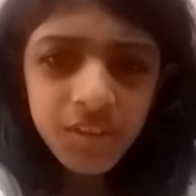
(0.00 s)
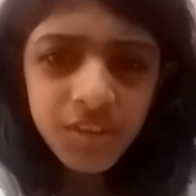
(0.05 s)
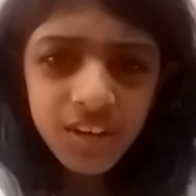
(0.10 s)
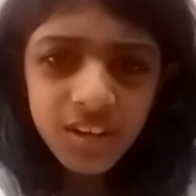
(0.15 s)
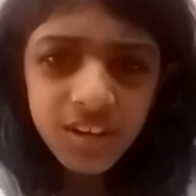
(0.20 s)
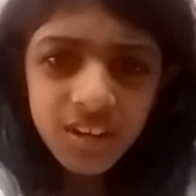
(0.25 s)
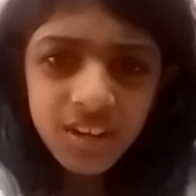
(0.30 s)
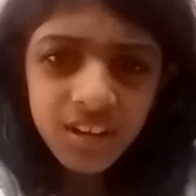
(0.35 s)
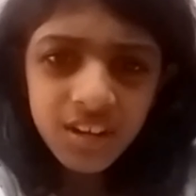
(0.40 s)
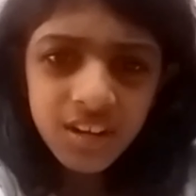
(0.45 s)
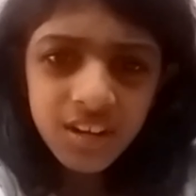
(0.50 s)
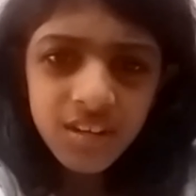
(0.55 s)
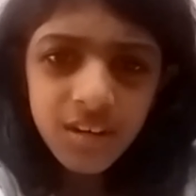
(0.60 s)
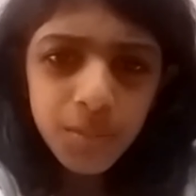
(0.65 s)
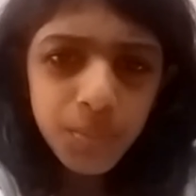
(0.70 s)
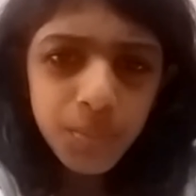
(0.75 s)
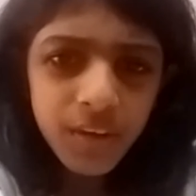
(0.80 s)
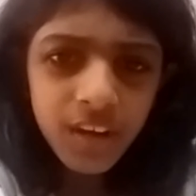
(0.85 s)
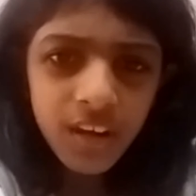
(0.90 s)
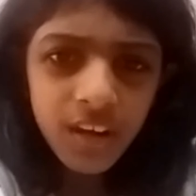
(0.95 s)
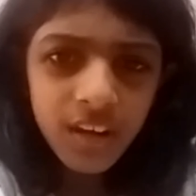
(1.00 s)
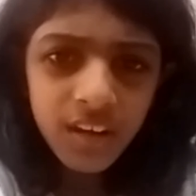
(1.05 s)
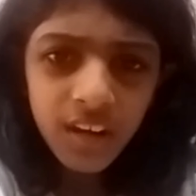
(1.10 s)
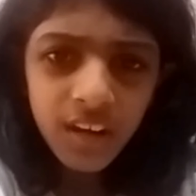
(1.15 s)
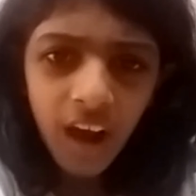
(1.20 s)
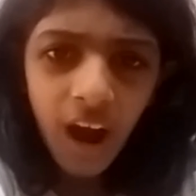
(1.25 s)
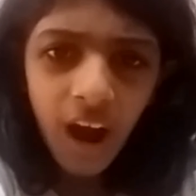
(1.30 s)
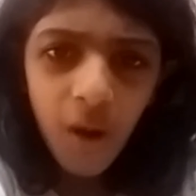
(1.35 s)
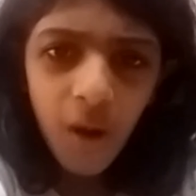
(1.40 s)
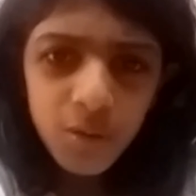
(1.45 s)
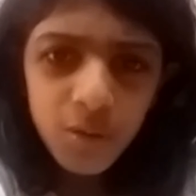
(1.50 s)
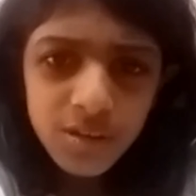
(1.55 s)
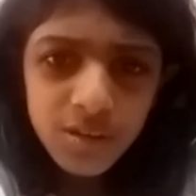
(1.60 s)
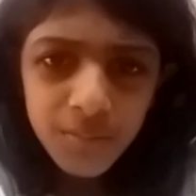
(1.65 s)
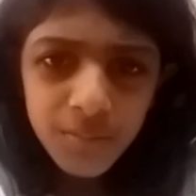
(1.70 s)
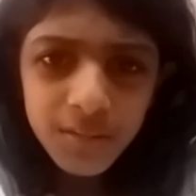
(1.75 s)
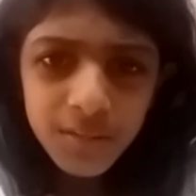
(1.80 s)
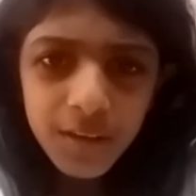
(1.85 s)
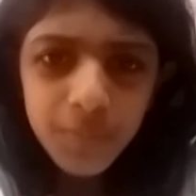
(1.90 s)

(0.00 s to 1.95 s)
uh, creepy cow or ah.